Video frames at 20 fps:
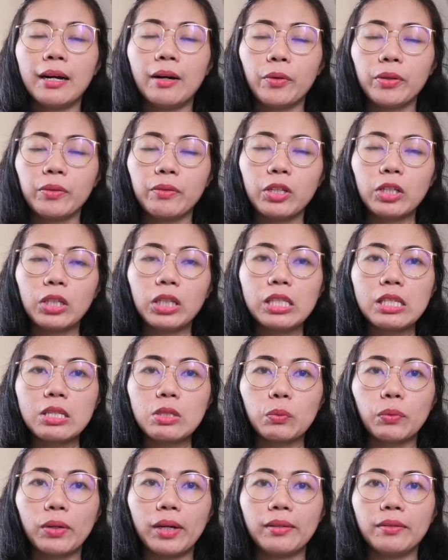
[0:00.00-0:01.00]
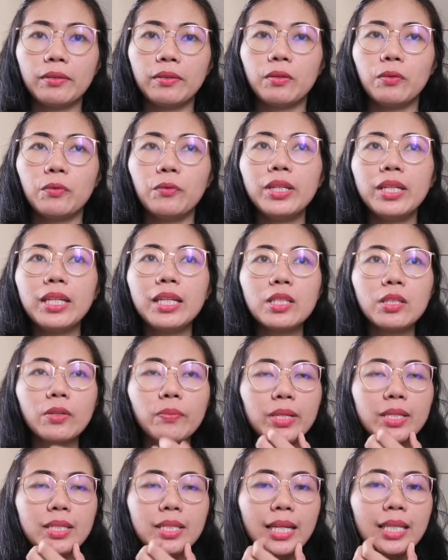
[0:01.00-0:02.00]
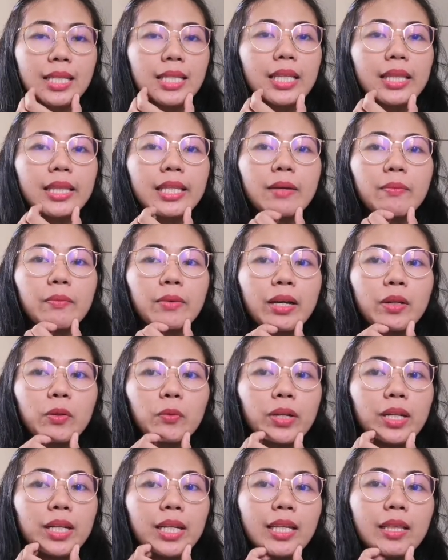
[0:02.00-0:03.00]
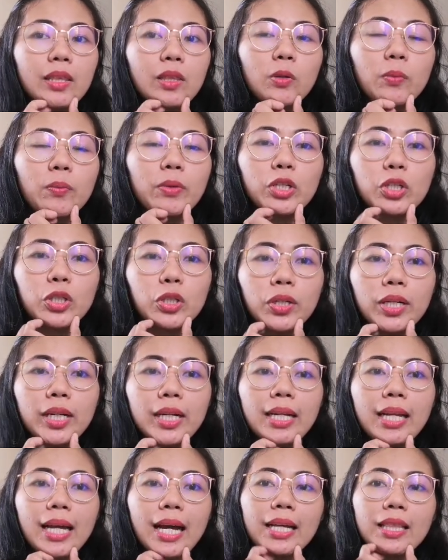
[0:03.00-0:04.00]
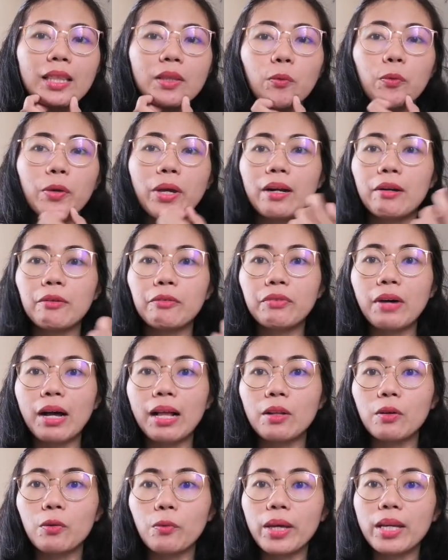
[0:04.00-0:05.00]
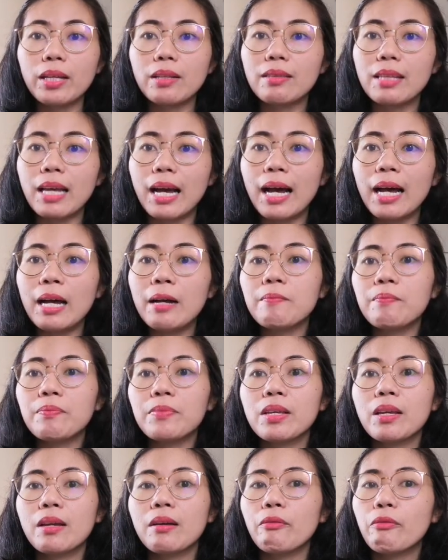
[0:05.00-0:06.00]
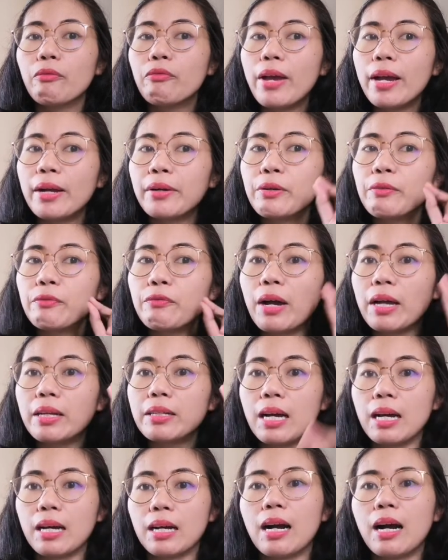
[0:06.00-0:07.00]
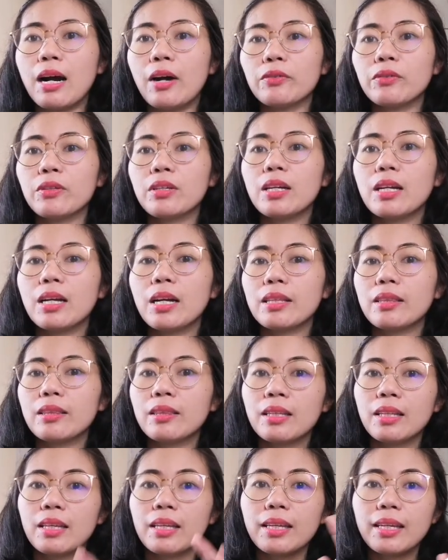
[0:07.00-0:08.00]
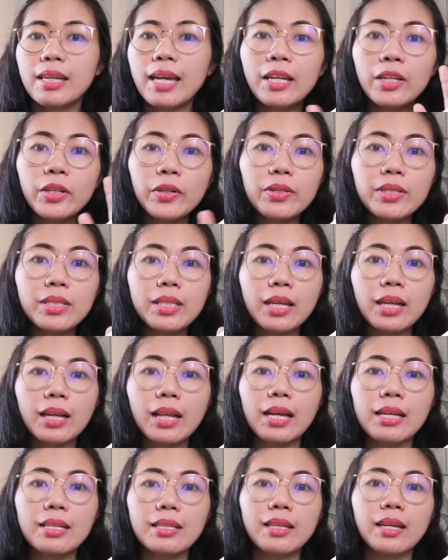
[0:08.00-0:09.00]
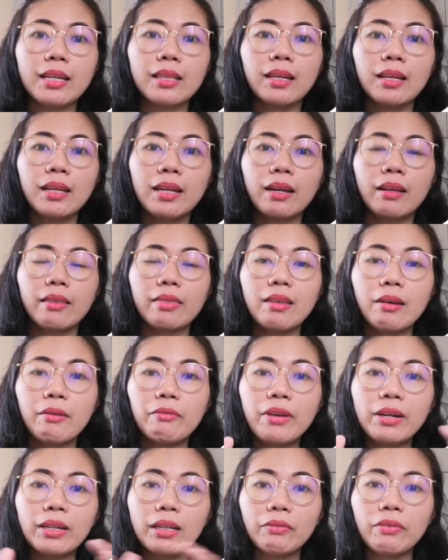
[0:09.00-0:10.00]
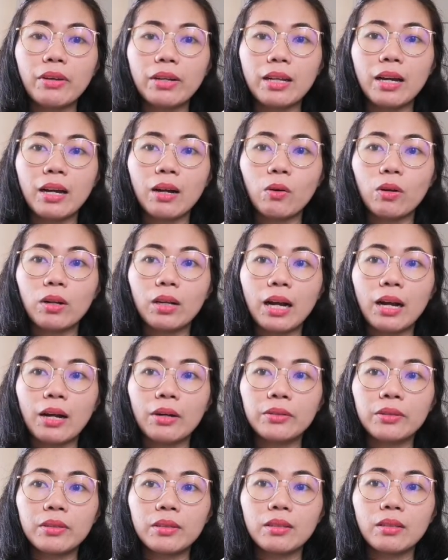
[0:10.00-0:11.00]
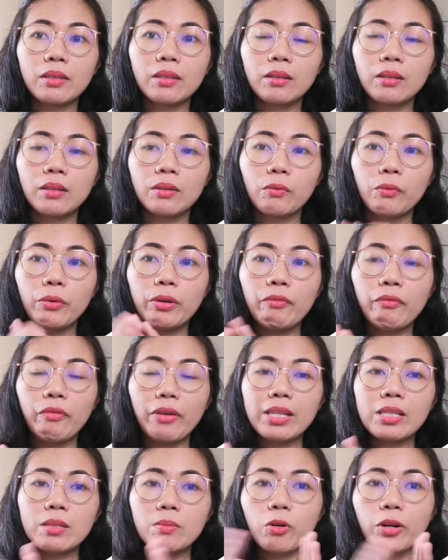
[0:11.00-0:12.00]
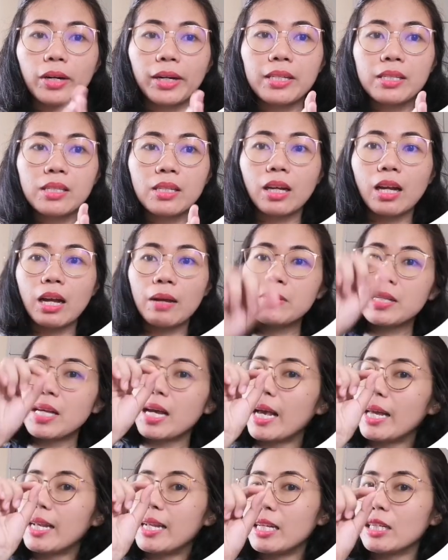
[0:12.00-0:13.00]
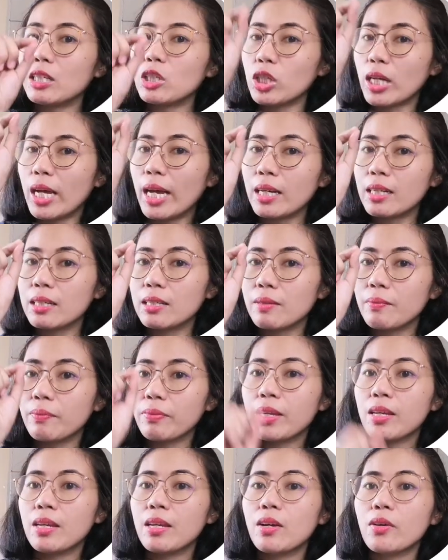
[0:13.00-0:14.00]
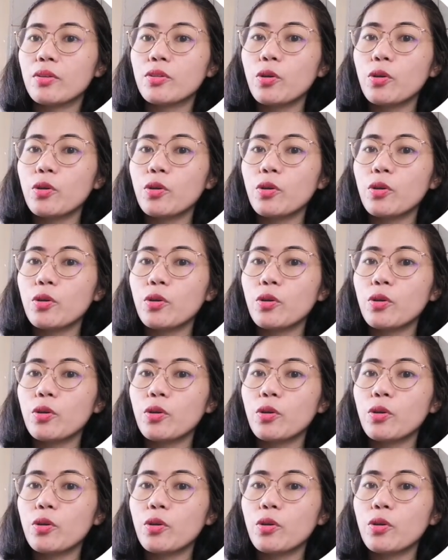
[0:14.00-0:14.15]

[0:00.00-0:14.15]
what we call this one. We need to be sensitive and we need to be sure that we are following the verified account. Can you see, class, that the verified account with Facebook or Instagram had a check?